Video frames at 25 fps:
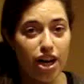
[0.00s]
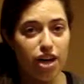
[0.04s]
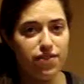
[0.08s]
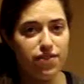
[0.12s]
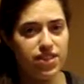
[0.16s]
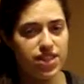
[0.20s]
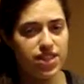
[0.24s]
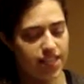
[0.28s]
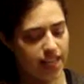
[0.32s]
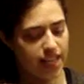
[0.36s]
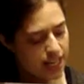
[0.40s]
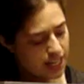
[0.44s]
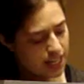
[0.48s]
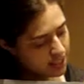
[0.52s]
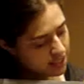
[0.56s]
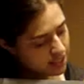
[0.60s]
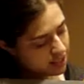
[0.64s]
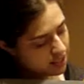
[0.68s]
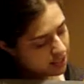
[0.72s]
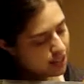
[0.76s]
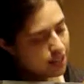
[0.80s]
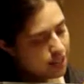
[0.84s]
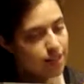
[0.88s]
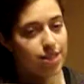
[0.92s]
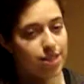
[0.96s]
of 6.
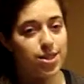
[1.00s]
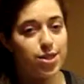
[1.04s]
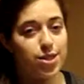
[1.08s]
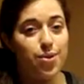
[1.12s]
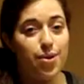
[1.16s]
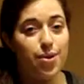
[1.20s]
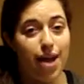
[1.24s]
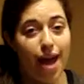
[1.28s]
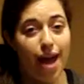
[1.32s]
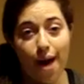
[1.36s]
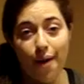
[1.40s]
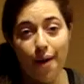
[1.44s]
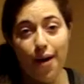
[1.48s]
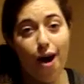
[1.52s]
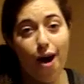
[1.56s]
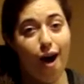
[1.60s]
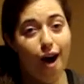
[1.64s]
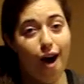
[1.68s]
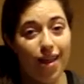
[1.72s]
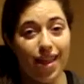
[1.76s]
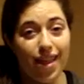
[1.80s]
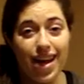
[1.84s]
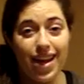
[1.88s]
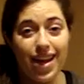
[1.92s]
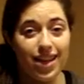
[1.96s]
So now
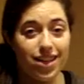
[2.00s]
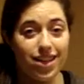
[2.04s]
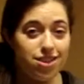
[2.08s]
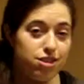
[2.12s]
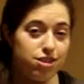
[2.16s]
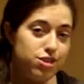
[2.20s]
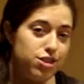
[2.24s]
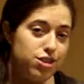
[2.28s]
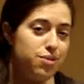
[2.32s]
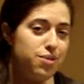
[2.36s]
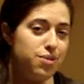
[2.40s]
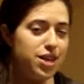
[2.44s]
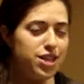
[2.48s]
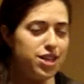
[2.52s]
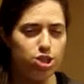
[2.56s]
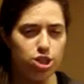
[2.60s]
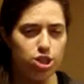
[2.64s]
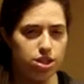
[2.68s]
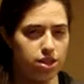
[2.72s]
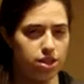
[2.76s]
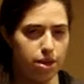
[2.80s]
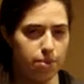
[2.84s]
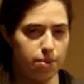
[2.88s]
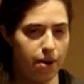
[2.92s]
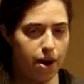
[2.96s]
all I need to do is
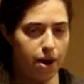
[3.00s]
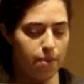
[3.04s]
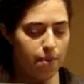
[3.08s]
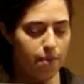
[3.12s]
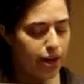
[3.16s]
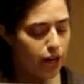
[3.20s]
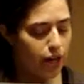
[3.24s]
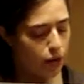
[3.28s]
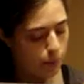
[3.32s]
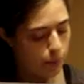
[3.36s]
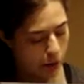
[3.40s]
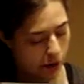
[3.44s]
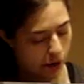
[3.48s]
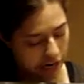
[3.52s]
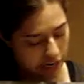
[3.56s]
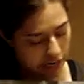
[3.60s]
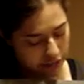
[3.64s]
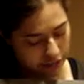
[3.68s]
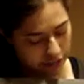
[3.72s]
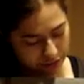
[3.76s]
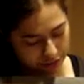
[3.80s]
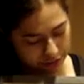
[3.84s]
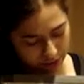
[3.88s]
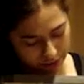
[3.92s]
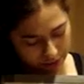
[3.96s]
just compare my
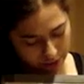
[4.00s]
numerators.